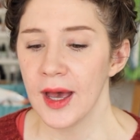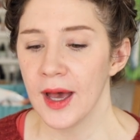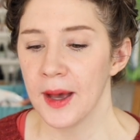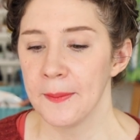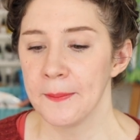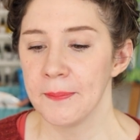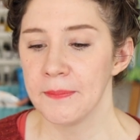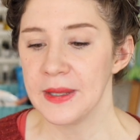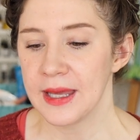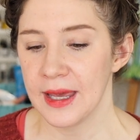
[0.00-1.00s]
um,
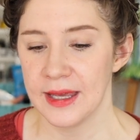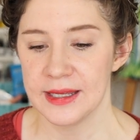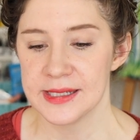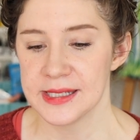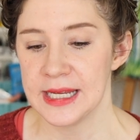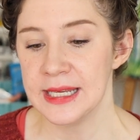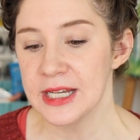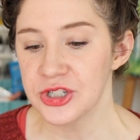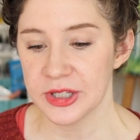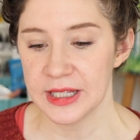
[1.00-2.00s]
because
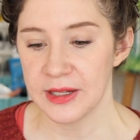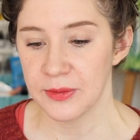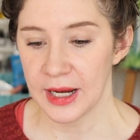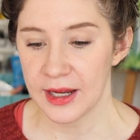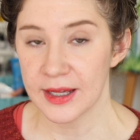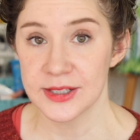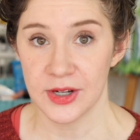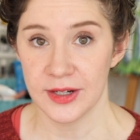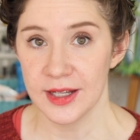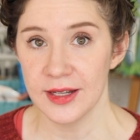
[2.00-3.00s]
initially when I got
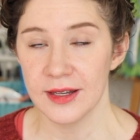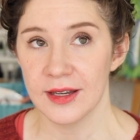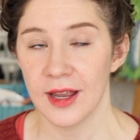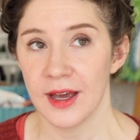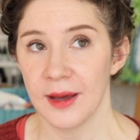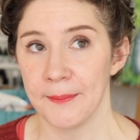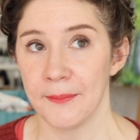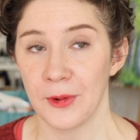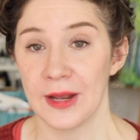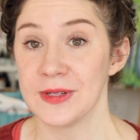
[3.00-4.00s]
started, um,
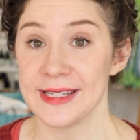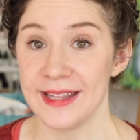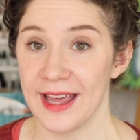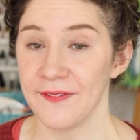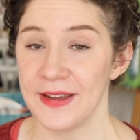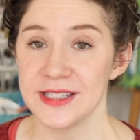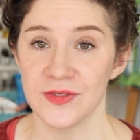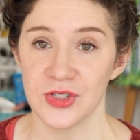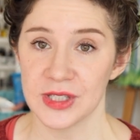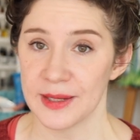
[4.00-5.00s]
when I was in that phase
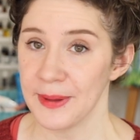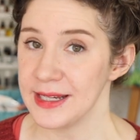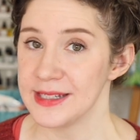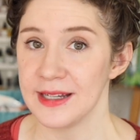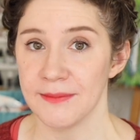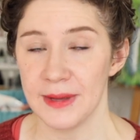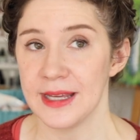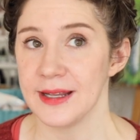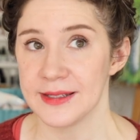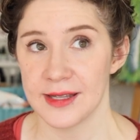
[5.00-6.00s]
of just like painting,
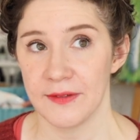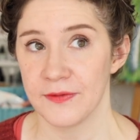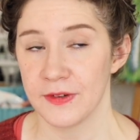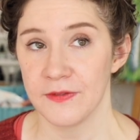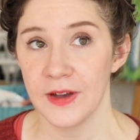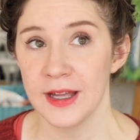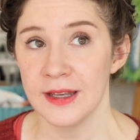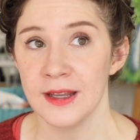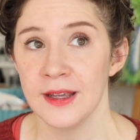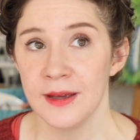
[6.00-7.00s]
making stuff for fun,